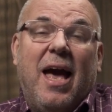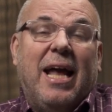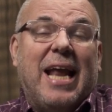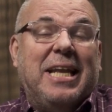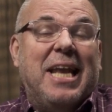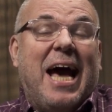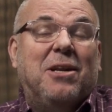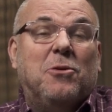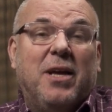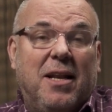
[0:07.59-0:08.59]
And I not
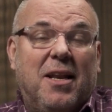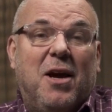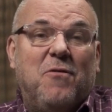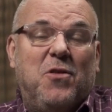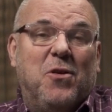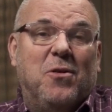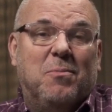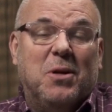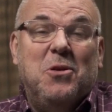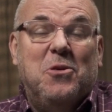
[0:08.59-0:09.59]
only love you,
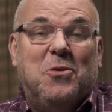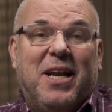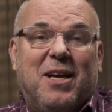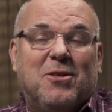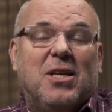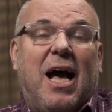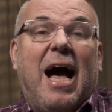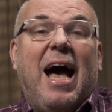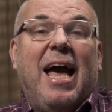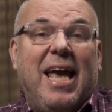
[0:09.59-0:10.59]
but you know what else?
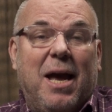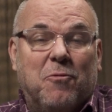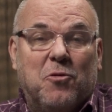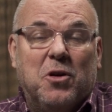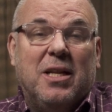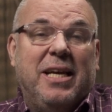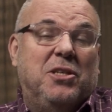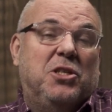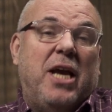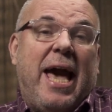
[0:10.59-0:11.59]
I am really
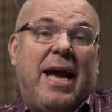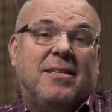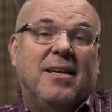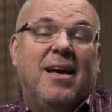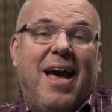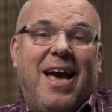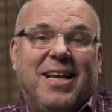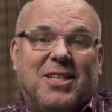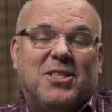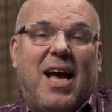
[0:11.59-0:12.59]
jacked and
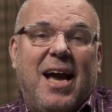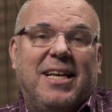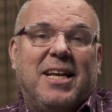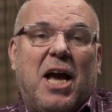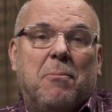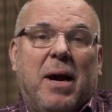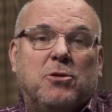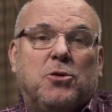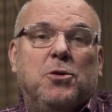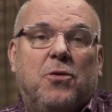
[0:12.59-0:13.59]
excited
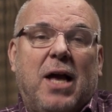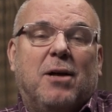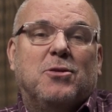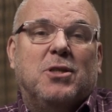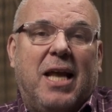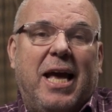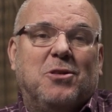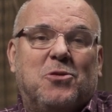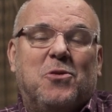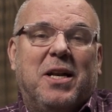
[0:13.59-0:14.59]
about
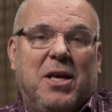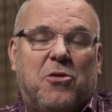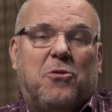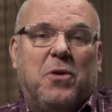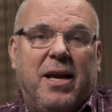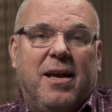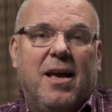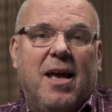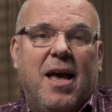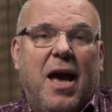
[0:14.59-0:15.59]
2023.
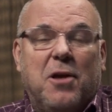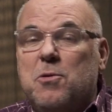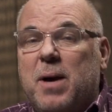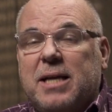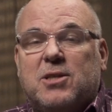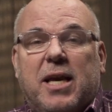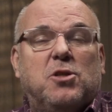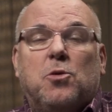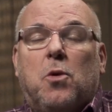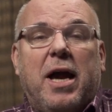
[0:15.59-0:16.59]
And you might say,
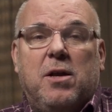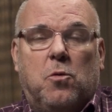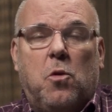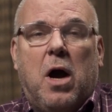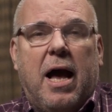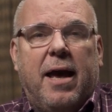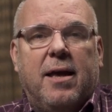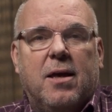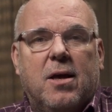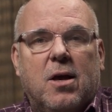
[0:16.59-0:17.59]
Dwight, why?
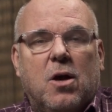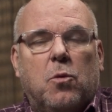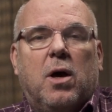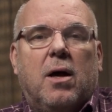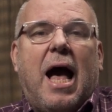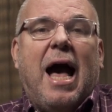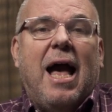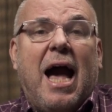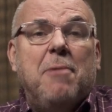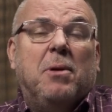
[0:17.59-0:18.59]
Well,
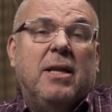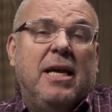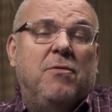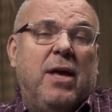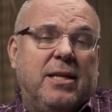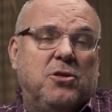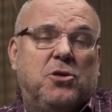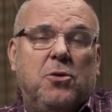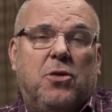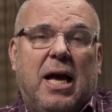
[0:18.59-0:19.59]
I believe that in
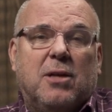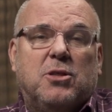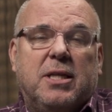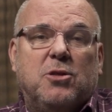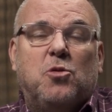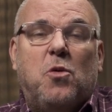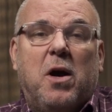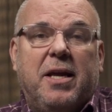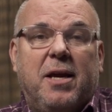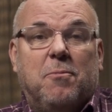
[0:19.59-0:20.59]

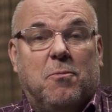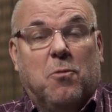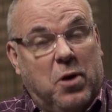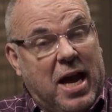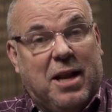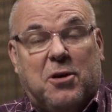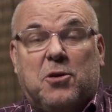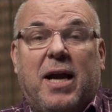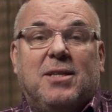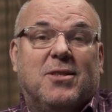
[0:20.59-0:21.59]
2020, we had a
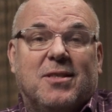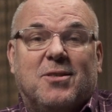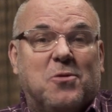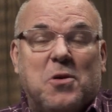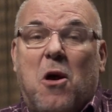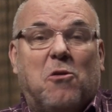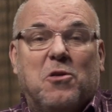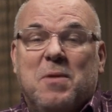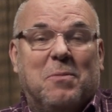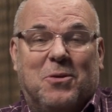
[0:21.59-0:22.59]
crisis. We all
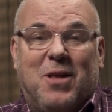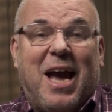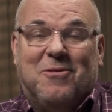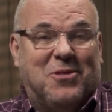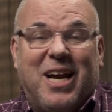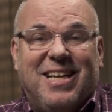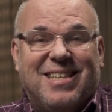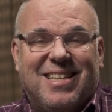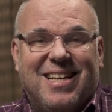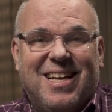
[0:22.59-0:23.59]
remember that, right?
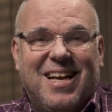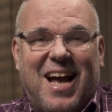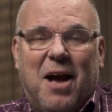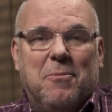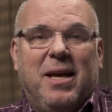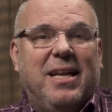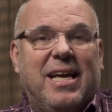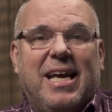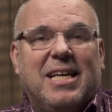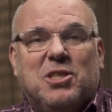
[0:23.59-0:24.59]
I mean,
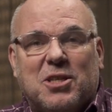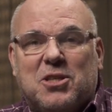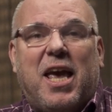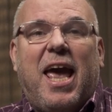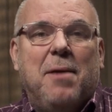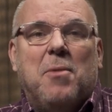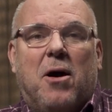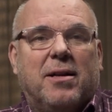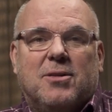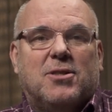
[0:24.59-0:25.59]
it just came
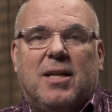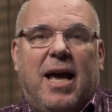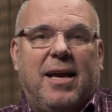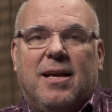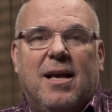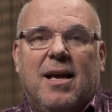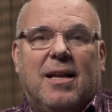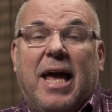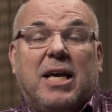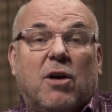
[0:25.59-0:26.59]
on us like
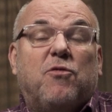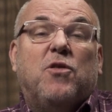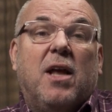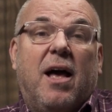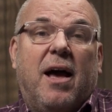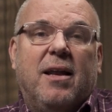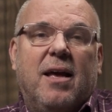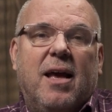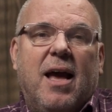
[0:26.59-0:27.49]
a flood.